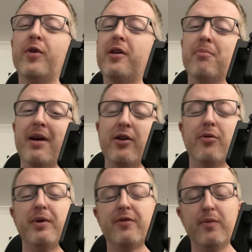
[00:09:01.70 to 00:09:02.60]
that you might
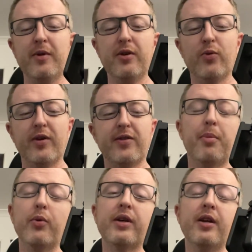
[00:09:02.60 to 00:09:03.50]
not be familiar with,
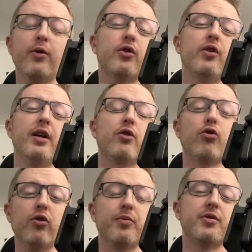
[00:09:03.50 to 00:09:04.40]
but we can now create
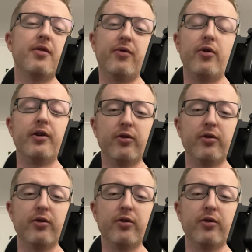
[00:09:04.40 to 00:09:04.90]
groups of audio